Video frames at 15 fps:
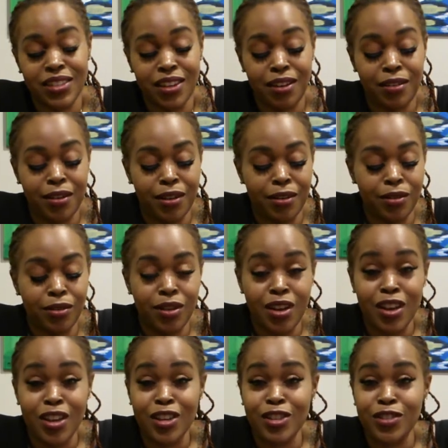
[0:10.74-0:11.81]
Tarot.
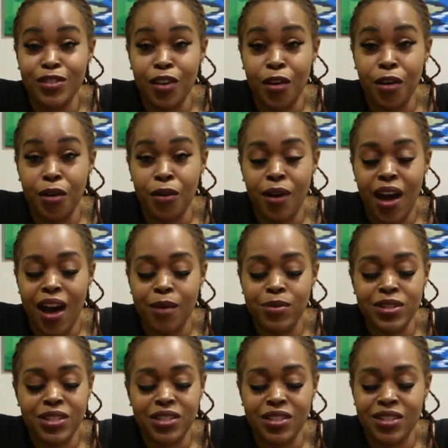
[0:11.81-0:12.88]
So I
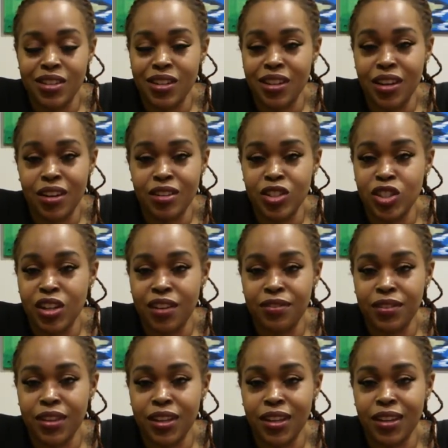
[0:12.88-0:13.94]
was just sitting here
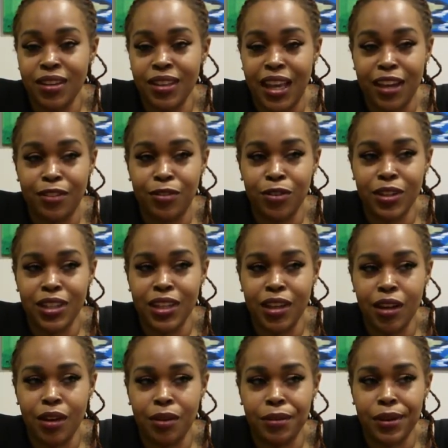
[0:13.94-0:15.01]
shuffling like for Leo,